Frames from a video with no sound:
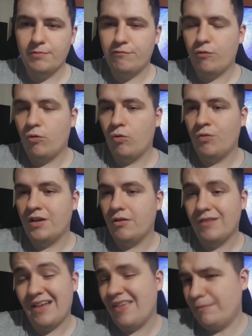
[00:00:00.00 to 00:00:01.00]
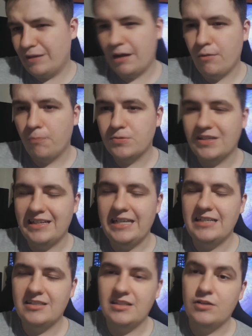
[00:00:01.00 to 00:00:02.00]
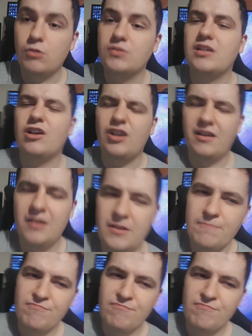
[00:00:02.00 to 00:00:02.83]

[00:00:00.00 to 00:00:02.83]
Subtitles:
before, and they become obsolete, so they're going to